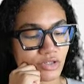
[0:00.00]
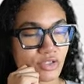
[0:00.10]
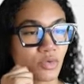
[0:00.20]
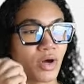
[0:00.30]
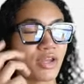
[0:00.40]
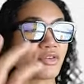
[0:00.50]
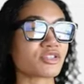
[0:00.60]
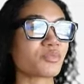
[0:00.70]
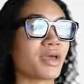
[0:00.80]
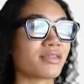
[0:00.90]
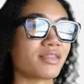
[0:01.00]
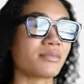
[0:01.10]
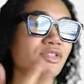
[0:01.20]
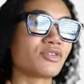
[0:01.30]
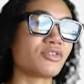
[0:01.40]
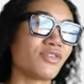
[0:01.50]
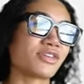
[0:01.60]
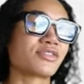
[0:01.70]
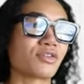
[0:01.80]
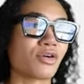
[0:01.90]
So why do you expect them to
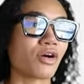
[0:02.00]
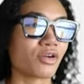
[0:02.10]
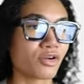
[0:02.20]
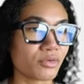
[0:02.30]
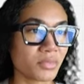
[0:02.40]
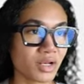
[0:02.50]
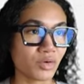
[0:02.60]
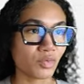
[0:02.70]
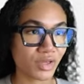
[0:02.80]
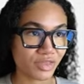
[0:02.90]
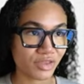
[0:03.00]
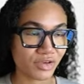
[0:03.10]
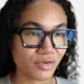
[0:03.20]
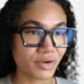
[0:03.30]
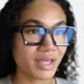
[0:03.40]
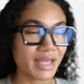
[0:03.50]
invest their hard-earned money with you